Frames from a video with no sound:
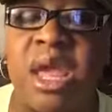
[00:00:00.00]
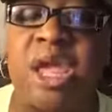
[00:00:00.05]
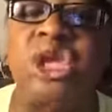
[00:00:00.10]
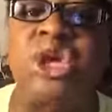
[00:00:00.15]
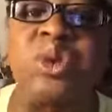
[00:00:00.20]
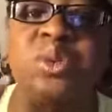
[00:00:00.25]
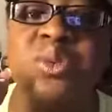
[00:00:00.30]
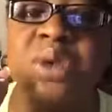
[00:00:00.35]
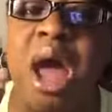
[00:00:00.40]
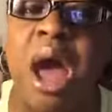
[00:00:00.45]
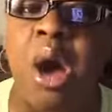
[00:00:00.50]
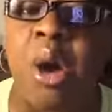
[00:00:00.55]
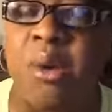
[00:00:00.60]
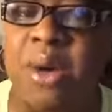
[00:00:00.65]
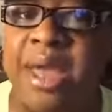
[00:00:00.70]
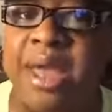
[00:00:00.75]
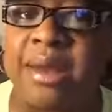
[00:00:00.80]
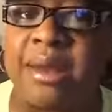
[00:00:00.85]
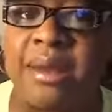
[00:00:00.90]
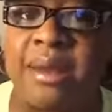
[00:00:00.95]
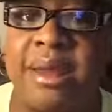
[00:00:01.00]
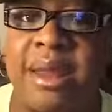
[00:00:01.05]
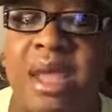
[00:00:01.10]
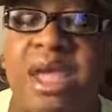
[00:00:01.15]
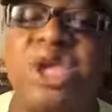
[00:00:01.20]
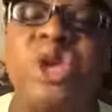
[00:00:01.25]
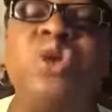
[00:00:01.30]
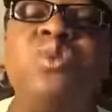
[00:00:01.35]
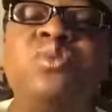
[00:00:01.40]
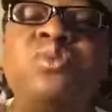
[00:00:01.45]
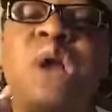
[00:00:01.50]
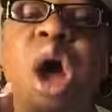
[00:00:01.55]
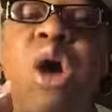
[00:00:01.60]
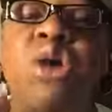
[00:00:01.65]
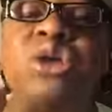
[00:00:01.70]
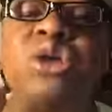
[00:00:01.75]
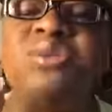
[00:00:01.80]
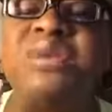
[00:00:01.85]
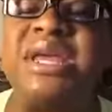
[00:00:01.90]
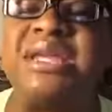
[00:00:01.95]
You know it. You know
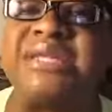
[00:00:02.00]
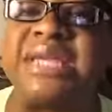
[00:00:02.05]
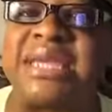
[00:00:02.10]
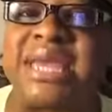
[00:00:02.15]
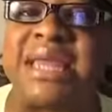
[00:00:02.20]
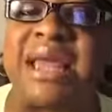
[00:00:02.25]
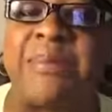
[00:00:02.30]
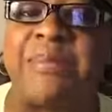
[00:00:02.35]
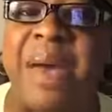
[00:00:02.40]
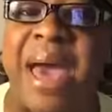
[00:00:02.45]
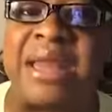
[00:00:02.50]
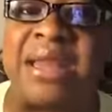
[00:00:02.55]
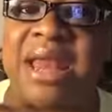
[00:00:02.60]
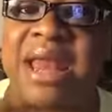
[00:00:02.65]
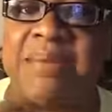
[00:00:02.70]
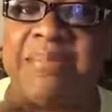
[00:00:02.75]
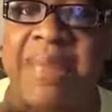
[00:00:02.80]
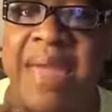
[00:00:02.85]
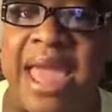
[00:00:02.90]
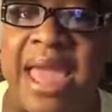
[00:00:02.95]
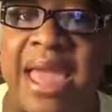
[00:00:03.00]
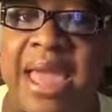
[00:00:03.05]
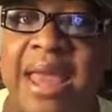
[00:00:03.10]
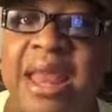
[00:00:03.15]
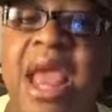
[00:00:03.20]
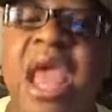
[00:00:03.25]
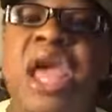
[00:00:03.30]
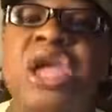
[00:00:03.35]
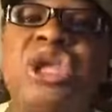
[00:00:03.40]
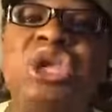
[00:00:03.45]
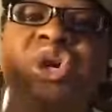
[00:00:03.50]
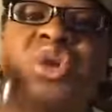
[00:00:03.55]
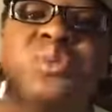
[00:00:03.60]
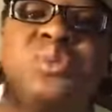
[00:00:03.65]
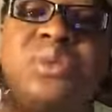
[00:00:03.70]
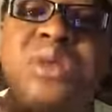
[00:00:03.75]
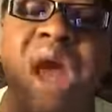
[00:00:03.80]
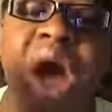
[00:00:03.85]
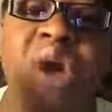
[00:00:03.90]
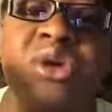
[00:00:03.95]
you need to get up out of their bed. You
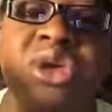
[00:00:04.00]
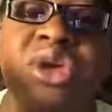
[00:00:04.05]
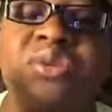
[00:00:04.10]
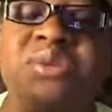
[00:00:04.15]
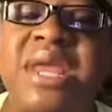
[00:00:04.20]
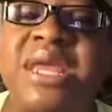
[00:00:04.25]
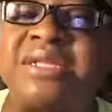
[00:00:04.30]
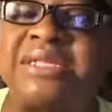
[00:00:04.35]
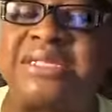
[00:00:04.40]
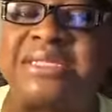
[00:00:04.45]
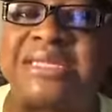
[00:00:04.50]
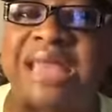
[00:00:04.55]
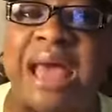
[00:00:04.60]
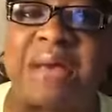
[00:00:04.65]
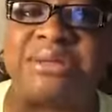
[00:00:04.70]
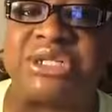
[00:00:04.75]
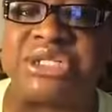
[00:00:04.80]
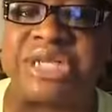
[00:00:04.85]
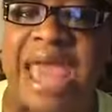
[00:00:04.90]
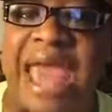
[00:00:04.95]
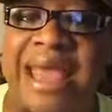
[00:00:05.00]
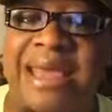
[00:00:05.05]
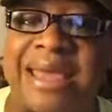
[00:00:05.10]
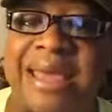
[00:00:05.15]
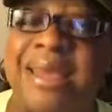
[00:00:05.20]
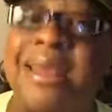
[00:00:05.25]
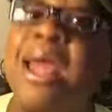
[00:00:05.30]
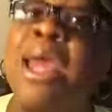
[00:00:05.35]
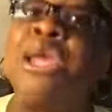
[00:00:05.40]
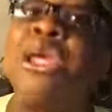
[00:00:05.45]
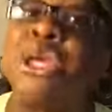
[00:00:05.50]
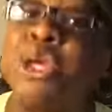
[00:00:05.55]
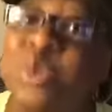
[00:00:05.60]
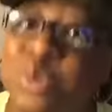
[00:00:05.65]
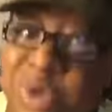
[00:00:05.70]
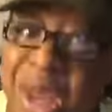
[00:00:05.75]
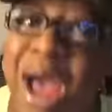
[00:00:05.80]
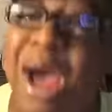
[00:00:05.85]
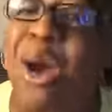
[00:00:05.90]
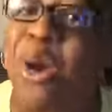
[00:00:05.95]
know you need to stop shacking.
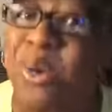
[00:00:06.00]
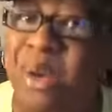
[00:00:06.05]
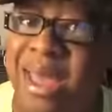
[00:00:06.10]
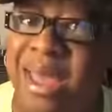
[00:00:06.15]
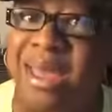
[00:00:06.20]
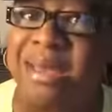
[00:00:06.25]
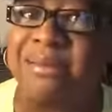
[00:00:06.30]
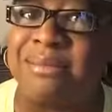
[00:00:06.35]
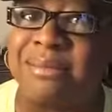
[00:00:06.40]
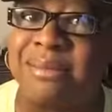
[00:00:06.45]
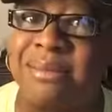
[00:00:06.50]
You know it.